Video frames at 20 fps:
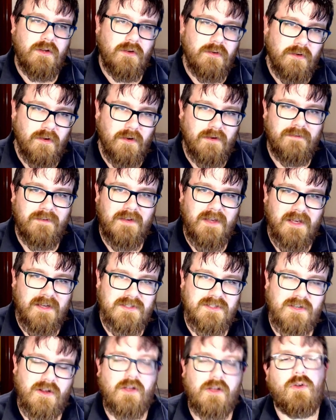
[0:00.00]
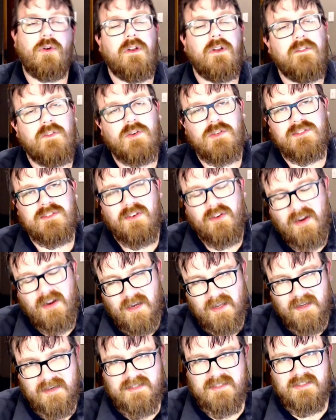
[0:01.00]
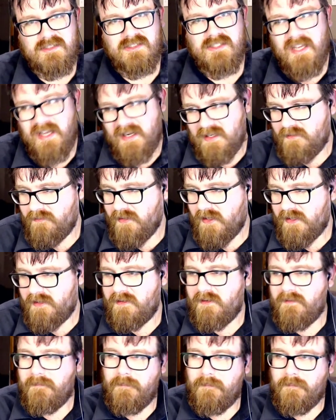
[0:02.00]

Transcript: notification. I could have also clicked it to activate it.